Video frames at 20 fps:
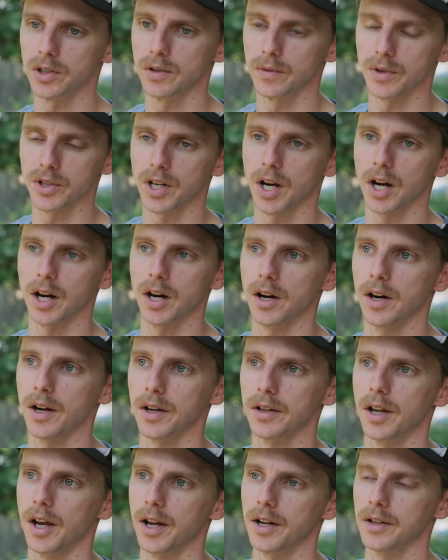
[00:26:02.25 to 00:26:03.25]
retire
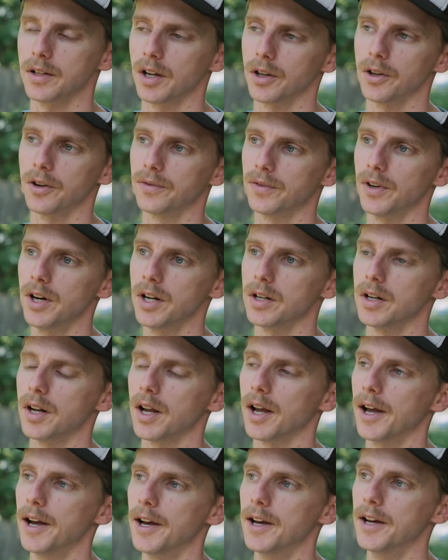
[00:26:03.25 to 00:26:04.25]
at Yellow Freight.
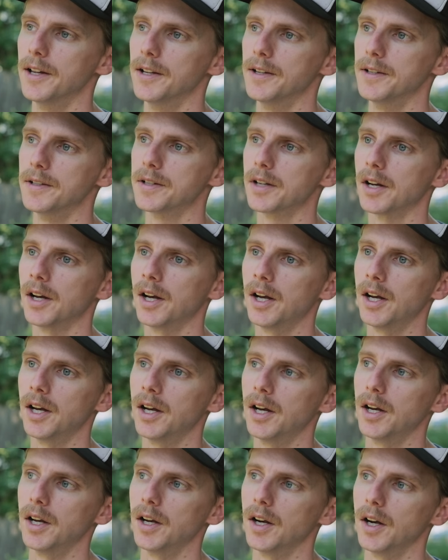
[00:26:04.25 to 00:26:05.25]
And
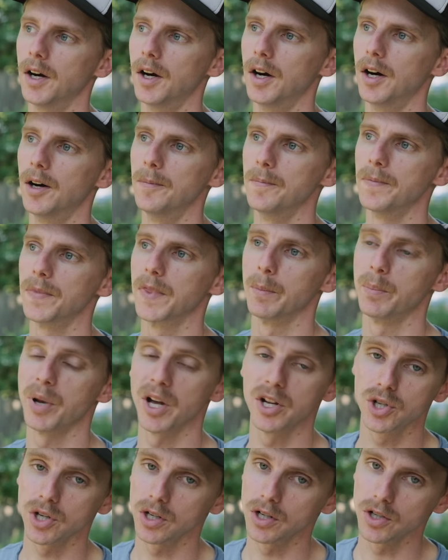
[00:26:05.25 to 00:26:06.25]
the
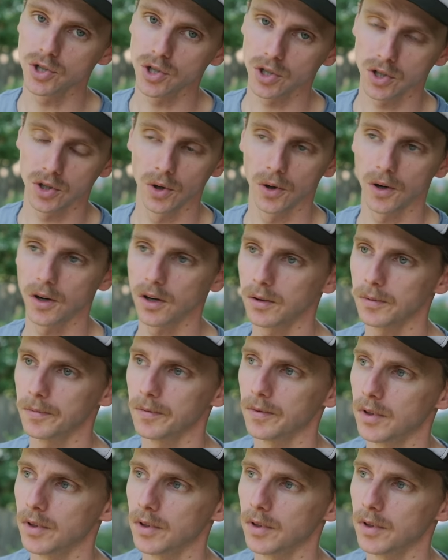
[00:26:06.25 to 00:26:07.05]
pension is secure.